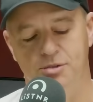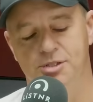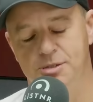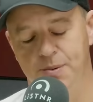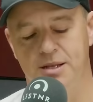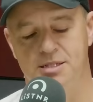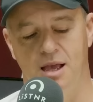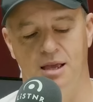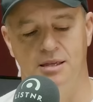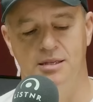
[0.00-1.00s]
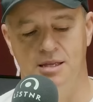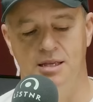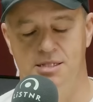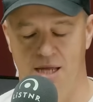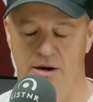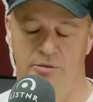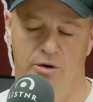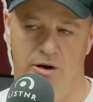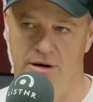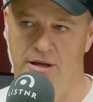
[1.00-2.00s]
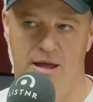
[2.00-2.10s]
I was just about to say, he's done it right.